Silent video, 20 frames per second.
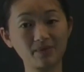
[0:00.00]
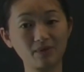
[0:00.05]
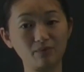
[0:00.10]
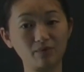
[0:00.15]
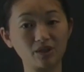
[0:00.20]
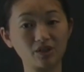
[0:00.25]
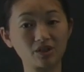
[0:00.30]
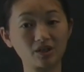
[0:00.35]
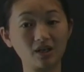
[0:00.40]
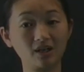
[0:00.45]

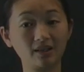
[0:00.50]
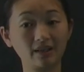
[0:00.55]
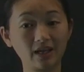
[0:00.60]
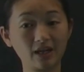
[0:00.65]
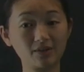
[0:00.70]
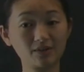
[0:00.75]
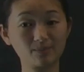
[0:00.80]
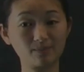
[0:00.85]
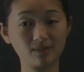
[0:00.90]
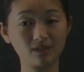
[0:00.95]
Which
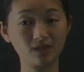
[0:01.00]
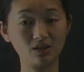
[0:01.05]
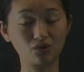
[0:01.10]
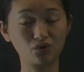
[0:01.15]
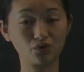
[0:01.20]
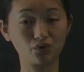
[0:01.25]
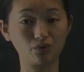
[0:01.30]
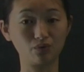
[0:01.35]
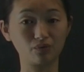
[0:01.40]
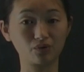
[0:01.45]
allows me
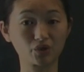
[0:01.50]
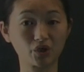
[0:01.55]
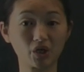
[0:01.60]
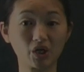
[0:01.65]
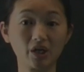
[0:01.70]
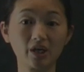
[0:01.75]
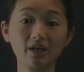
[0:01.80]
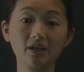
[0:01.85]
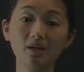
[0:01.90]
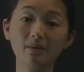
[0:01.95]
to
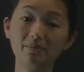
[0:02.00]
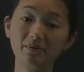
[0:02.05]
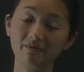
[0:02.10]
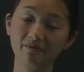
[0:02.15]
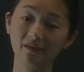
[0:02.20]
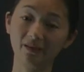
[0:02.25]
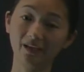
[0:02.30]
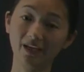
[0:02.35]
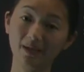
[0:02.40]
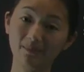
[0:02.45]
turn it up.
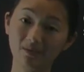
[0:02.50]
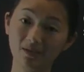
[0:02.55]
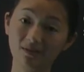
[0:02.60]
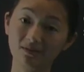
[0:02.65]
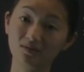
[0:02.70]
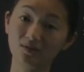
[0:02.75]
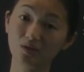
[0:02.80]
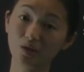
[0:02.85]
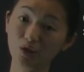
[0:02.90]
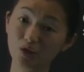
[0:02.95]
If lambda
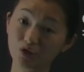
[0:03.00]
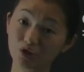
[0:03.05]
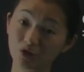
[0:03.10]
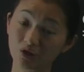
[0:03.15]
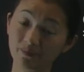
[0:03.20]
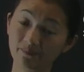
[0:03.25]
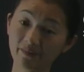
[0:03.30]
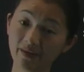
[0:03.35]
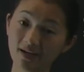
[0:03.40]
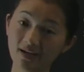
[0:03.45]
is
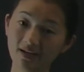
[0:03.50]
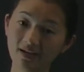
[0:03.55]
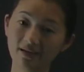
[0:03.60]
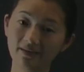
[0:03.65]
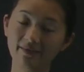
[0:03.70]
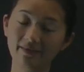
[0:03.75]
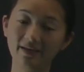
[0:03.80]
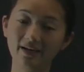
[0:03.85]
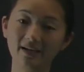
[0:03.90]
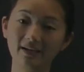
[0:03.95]
larger,
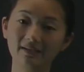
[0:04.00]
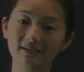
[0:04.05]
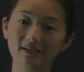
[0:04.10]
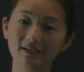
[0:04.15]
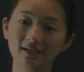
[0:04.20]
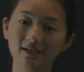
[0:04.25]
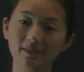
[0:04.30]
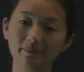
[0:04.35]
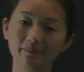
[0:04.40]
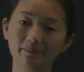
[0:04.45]
then
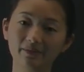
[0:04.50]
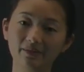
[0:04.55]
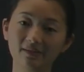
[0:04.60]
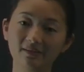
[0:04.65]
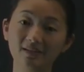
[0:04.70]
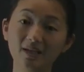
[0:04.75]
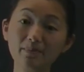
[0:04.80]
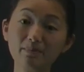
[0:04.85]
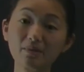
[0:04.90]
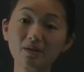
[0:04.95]
the
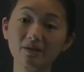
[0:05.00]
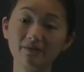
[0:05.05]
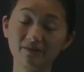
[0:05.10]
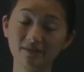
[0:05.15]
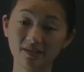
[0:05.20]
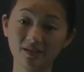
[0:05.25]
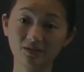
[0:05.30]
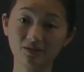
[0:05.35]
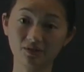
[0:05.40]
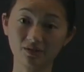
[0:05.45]
number of
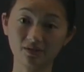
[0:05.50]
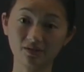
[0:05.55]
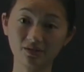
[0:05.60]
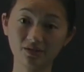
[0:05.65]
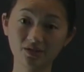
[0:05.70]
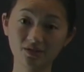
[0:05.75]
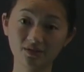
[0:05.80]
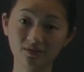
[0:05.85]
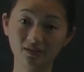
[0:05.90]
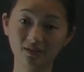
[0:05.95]

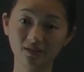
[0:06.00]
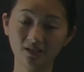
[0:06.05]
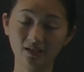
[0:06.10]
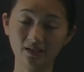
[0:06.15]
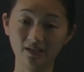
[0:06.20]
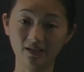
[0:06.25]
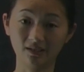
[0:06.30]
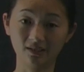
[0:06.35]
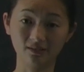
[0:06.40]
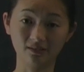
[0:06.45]
sensors
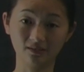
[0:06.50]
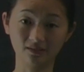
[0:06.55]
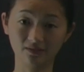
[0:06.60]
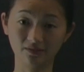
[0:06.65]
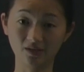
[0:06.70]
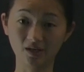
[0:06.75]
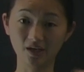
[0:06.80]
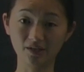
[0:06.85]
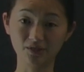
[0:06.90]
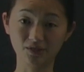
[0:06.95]
in
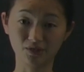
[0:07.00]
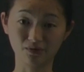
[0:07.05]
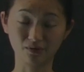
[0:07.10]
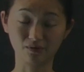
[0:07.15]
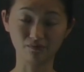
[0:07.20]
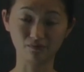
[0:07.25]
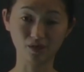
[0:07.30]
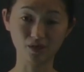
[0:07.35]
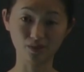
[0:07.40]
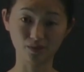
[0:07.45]

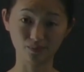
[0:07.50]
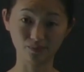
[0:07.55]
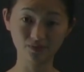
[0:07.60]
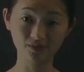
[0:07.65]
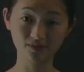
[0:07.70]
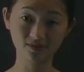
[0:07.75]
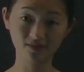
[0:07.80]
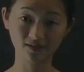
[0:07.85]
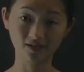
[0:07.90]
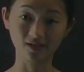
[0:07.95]
non-zero
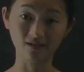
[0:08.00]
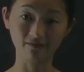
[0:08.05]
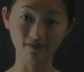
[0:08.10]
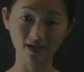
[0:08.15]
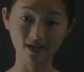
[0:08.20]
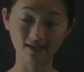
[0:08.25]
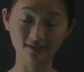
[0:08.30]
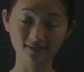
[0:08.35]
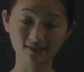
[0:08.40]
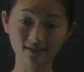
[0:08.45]
rows of
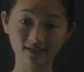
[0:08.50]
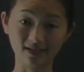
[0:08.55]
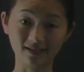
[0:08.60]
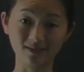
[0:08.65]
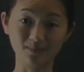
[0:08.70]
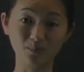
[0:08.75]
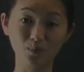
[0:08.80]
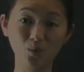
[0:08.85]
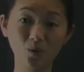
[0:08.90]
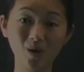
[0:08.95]
S
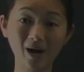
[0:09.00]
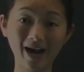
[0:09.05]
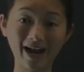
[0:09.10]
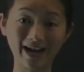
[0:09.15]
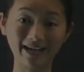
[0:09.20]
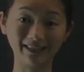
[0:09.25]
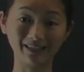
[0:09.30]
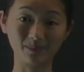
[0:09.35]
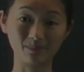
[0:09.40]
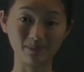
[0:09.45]
is more
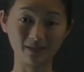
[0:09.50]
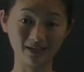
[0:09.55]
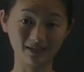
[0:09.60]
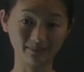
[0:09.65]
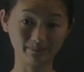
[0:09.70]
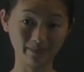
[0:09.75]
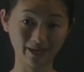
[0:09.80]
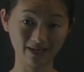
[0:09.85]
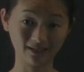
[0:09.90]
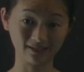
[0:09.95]
highly
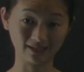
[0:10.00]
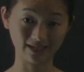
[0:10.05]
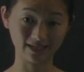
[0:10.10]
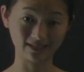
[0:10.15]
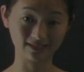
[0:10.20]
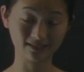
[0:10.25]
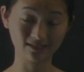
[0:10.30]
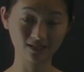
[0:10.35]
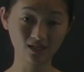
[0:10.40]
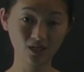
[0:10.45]

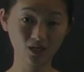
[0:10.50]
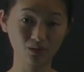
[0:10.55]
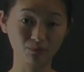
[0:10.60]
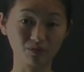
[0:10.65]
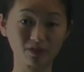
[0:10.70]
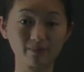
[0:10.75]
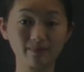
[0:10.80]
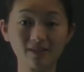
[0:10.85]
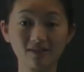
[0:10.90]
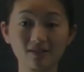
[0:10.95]
penalized,
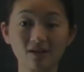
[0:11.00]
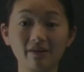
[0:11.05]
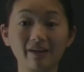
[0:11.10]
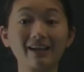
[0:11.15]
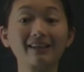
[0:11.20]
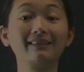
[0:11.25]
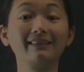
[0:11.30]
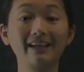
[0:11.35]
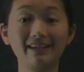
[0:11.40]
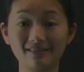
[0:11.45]
which means I'll
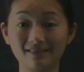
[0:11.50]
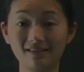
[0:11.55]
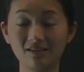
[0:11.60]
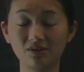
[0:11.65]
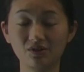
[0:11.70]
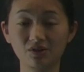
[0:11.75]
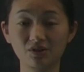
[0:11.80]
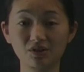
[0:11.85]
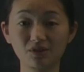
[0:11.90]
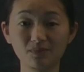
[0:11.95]
get less
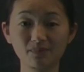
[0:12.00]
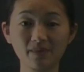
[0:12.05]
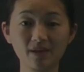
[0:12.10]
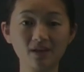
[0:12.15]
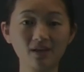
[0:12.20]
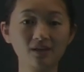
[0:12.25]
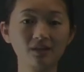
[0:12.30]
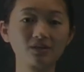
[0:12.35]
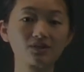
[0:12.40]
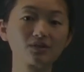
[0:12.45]
sensors.
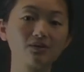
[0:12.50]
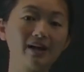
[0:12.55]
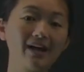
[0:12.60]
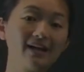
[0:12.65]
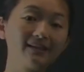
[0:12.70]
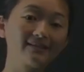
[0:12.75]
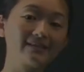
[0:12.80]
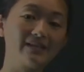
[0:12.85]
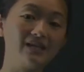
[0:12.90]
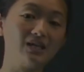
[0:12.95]
So
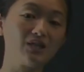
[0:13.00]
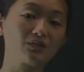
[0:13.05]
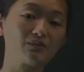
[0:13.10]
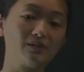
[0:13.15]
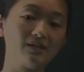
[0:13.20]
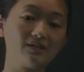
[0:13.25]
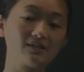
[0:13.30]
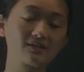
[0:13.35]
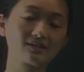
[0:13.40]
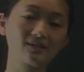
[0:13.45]
as I
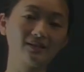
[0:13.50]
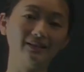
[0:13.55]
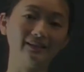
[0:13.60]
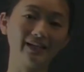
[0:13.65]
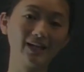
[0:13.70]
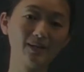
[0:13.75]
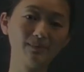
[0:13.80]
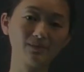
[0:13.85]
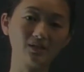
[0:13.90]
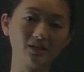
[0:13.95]
increase
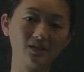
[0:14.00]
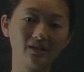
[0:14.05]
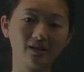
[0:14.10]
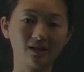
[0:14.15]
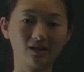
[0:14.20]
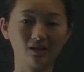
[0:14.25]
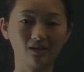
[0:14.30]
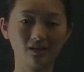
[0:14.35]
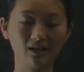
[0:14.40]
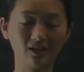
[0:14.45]
lambda
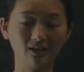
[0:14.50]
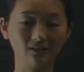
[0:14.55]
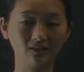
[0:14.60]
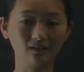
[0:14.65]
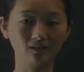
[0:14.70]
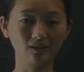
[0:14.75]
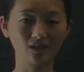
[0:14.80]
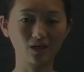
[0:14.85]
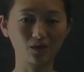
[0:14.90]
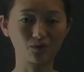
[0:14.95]
here in
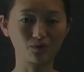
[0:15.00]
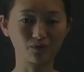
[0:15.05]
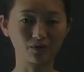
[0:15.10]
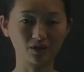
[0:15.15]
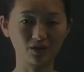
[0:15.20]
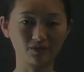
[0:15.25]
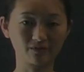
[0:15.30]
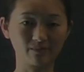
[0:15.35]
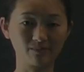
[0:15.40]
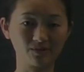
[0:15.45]
log
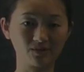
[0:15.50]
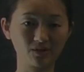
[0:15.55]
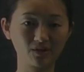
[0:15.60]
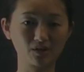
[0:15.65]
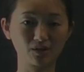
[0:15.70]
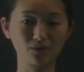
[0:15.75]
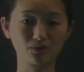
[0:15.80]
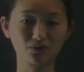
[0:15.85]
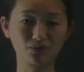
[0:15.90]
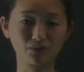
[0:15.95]
coordinates from
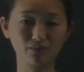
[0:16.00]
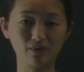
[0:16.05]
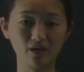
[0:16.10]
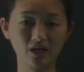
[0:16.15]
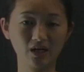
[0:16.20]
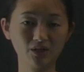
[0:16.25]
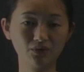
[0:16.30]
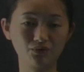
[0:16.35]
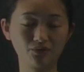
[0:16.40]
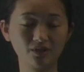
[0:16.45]
0 to
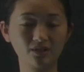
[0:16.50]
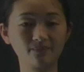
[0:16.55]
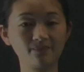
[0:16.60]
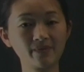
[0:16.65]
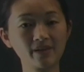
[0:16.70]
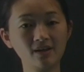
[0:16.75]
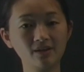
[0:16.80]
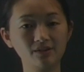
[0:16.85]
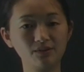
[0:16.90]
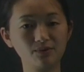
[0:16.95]
100,
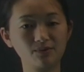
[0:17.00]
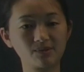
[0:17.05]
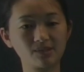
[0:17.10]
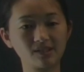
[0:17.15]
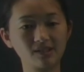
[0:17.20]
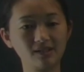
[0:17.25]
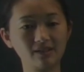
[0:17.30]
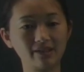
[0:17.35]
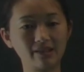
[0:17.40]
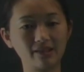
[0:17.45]
you
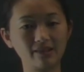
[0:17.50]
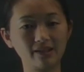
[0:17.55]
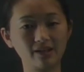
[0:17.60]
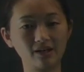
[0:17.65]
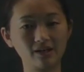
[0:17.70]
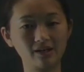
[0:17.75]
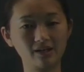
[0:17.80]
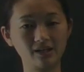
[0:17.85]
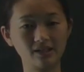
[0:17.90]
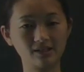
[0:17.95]
see that
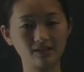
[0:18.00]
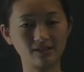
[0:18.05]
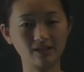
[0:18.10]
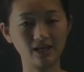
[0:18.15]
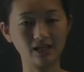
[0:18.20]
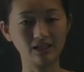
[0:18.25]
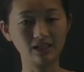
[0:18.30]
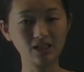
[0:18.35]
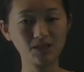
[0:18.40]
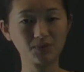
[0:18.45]
there is
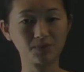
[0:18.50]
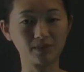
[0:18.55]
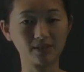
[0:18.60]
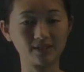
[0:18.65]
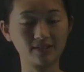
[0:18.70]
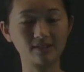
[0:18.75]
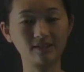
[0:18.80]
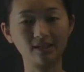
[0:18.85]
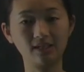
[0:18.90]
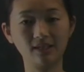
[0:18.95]
a
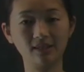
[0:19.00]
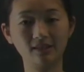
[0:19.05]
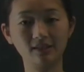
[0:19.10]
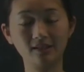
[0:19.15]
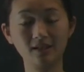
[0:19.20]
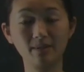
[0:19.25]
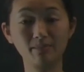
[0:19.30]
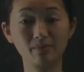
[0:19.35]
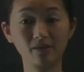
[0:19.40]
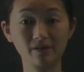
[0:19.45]
decrease in the
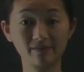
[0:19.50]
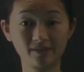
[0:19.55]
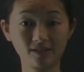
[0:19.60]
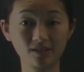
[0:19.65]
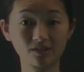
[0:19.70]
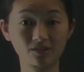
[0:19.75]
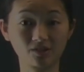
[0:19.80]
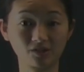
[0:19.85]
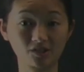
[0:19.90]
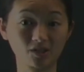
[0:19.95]
number of
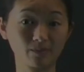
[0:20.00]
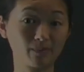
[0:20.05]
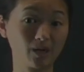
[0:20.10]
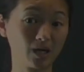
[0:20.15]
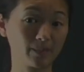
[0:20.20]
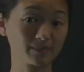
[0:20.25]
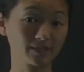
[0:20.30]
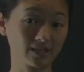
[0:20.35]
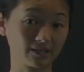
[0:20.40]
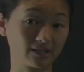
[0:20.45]
sensors that
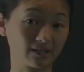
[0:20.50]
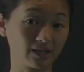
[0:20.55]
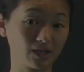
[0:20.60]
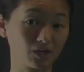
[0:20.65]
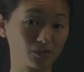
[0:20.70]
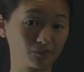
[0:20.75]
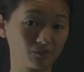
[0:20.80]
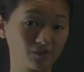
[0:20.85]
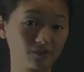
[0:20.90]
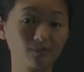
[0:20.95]
pops out of the
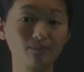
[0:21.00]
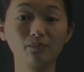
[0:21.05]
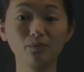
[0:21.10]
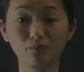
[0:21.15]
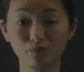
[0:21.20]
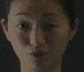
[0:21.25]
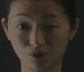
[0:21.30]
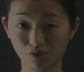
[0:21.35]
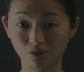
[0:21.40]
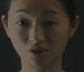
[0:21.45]
algorithm,
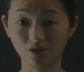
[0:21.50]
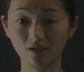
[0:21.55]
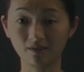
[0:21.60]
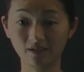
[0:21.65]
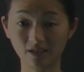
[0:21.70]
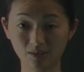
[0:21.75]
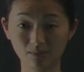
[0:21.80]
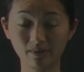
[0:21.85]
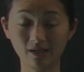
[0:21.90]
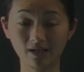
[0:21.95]
which is good.
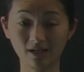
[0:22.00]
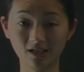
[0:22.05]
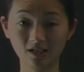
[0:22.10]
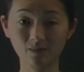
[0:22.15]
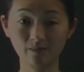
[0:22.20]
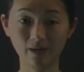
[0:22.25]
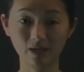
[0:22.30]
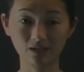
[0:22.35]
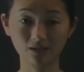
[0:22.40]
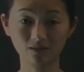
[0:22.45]
That's what I
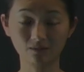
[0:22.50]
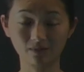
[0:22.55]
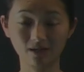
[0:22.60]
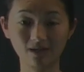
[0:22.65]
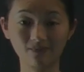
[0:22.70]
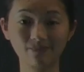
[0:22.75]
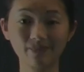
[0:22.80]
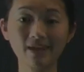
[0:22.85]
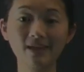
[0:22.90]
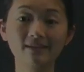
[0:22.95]
expect,
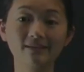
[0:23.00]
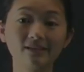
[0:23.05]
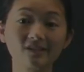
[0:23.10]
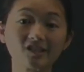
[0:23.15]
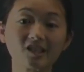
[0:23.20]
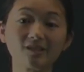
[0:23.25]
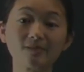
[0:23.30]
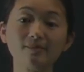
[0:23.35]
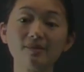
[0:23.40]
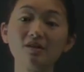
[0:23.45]
right? This
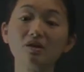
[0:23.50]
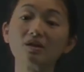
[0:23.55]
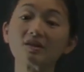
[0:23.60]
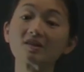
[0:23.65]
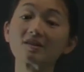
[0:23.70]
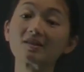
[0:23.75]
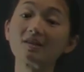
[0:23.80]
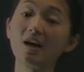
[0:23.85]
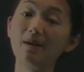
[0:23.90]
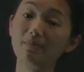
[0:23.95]
gives me
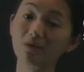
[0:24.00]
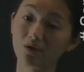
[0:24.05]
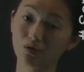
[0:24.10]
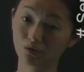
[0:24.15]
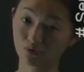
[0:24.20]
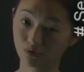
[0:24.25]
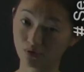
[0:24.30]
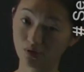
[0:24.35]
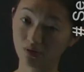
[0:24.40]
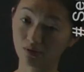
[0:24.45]
some
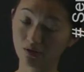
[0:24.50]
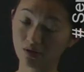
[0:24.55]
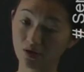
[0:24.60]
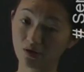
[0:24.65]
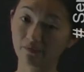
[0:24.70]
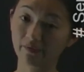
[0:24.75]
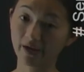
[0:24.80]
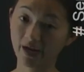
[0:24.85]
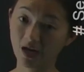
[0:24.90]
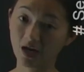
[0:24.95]
control
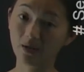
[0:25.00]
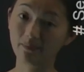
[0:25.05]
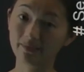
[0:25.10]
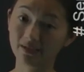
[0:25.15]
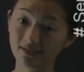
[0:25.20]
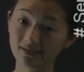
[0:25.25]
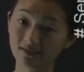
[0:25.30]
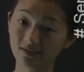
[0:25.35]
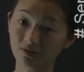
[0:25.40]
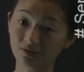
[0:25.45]
over how
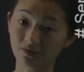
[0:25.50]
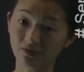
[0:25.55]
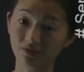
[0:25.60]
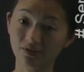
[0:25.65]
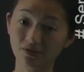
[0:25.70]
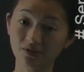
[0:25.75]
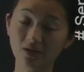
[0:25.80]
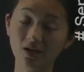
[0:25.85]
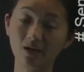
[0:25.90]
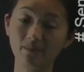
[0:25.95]
many
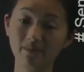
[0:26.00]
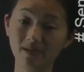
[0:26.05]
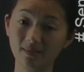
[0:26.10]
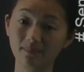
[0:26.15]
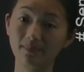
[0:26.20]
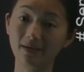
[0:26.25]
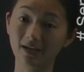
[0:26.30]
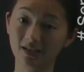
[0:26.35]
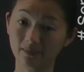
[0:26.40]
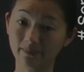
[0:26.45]
sensors are being
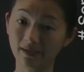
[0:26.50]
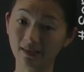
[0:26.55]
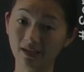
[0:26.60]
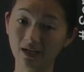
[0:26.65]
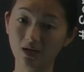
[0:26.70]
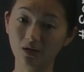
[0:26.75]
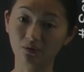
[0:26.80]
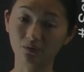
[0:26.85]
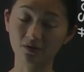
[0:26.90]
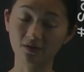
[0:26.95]
picked by the
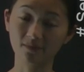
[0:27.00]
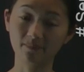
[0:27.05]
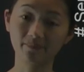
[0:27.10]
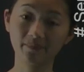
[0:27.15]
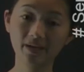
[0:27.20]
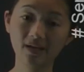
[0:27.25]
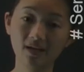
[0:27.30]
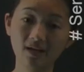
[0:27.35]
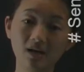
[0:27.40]
algorithm.